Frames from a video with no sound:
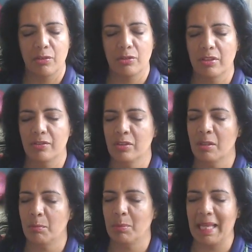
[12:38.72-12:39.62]
You see, you see
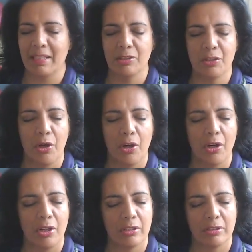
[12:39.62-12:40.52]
a black
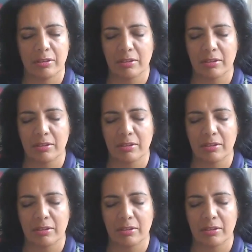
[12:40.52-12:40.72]
dog,